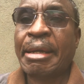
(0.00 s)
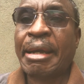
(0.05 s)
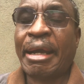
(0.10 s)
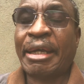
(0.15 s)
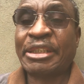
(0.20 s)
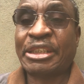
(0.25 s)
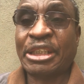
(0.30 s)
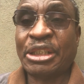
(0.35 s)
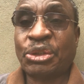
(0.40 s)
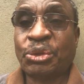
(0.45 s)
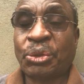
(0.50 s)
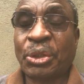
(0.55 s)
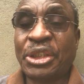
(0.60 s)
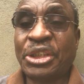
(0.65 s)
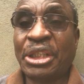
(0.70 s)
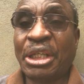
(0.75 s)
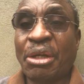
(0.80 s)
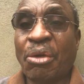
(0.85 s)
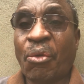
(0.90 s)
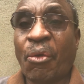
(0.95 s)
a
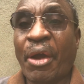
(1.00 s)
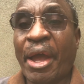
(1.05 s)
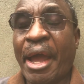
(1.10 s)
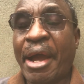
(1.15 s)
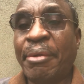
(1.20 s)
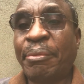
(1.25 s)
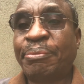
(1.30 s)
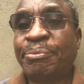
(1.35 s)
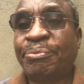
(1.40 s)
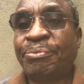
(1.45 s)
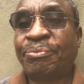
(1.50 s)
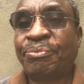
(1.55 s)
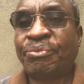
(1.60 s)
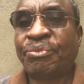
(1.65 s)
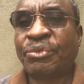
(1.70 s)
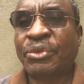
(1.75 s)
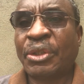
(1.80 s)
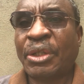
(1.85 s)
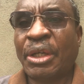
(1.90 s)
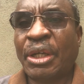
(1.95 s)
situation where
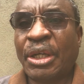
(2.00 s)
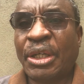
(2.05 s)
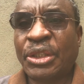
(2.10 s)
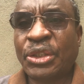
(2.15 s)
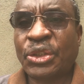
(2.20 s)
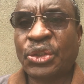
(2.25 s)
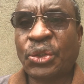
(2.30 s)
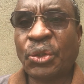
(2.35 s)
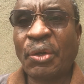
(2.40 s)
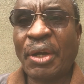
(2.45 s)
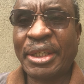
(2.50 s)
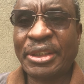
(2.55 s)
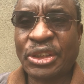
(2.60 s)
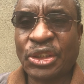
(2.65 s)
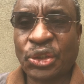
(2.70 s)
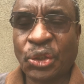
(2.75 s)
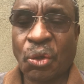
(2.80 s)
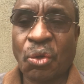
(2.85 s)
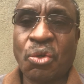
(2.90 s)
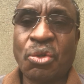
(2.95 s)
so and
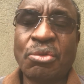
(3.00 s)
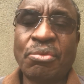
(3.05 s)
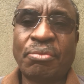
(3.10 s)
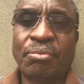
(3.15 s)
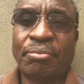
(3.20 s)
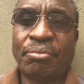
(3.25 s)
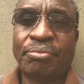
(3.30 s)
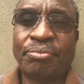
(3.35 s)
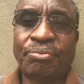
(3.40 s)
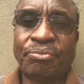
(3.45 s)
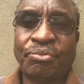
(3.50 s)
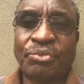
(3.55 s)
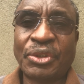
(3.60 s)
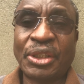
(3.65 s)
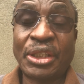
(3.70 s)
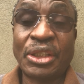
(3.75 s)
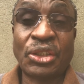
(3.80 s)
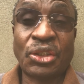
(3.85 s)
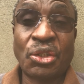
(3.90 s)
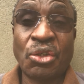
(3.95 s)
so
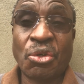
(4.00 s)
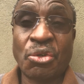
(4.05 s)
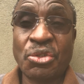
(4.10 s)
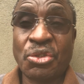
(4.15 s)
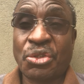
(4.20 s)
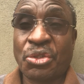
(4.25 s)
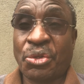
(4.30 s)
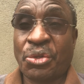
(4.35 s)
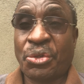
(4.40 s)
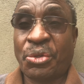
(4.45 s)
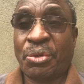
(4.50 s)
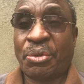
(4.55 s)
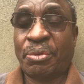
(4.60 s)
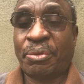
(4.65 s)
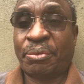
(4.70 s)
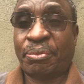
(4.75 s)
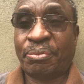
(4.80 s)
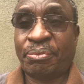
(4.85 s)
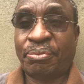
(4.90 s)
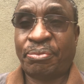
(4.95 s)
is known to you.
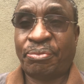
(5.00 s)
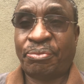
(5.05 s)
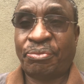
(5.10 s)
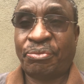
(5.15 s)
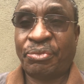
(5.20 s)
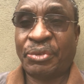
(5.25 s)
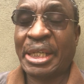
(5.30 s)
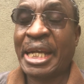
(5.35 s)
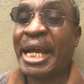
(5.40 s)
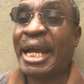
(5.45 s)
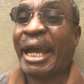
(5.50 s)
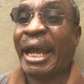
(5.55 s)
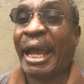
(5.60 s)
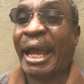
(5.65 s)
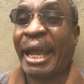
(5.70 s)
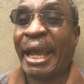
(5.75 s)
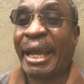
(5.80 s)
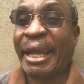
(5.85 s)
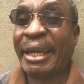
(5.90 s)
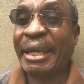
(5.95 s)

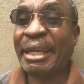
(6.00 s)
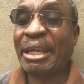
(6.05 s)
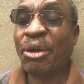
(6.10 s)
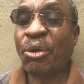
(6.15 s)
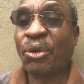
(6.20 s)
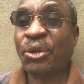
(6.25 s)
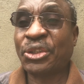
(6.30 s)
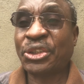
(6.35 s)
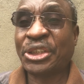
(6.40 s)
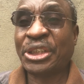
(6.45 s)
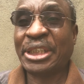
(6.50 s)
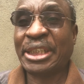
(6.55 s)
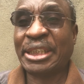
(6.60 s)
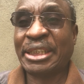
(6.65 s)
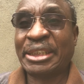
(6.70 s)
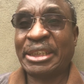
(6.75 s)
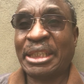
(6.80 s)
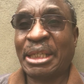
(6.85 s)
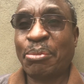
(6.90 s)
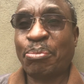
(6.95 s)
He or she
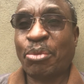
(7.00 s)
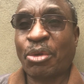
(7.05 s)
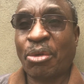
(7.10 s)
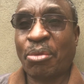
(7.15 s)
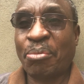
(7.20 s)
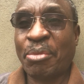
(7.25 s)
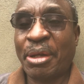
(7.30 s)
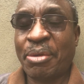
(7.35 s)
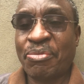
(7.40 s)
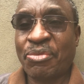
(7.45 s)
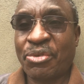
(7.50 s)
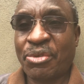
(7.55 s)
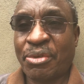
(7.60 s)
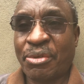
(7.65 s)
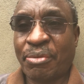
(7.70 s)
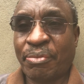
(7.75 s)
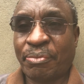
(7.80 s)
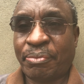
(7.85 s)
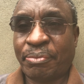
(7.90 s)
is in problems